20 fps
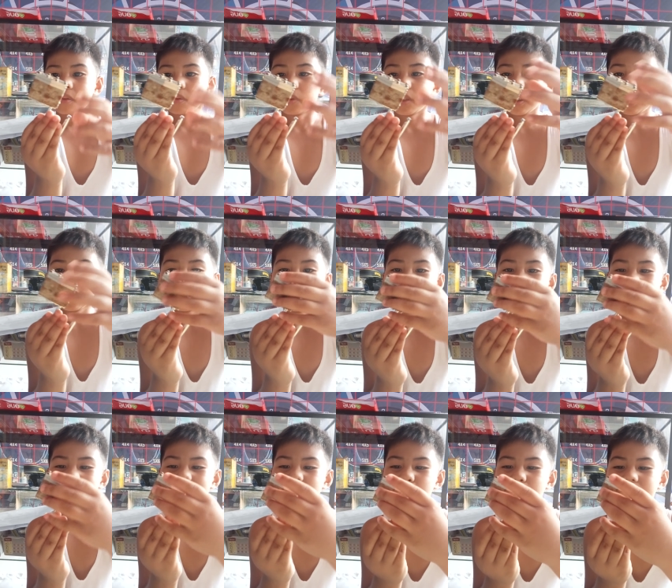One
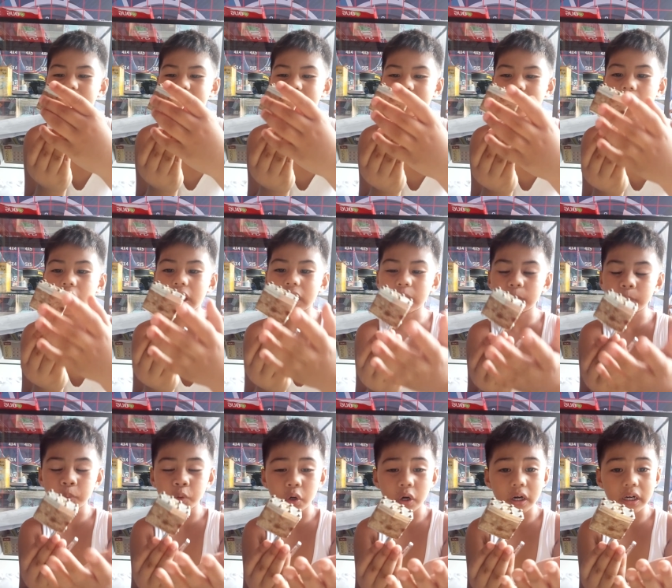day he was a
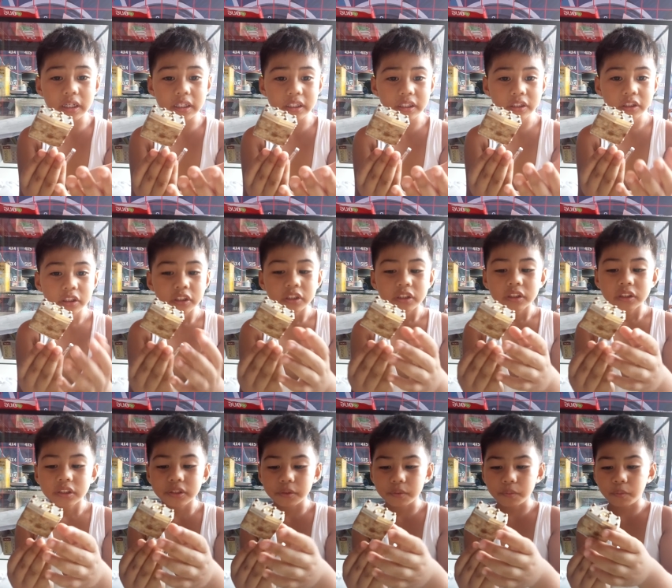carnivore.
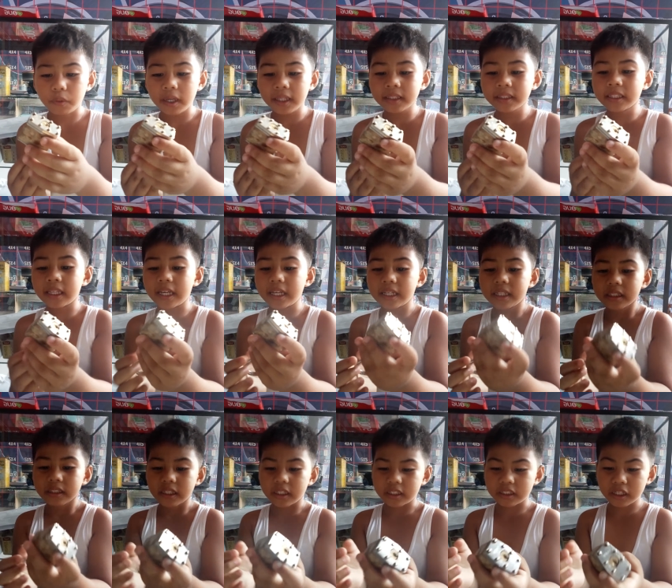So one day,
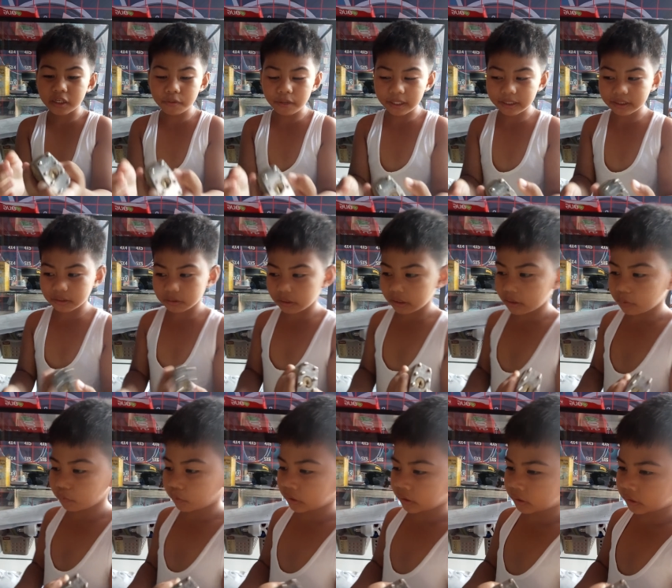the T-Rex
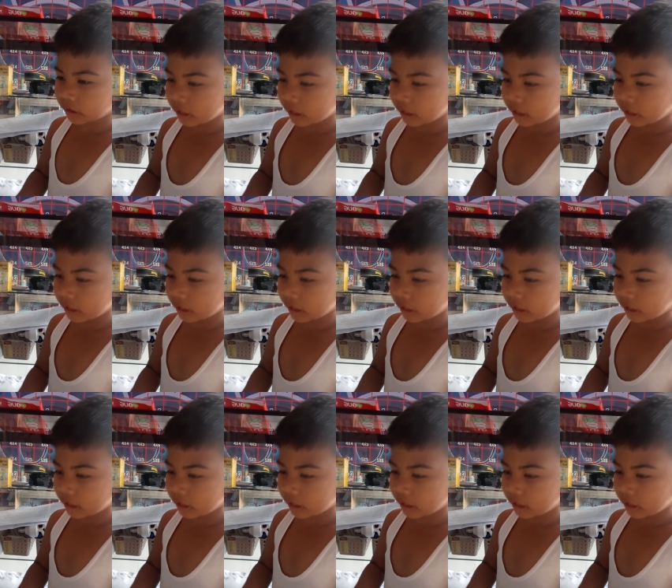it was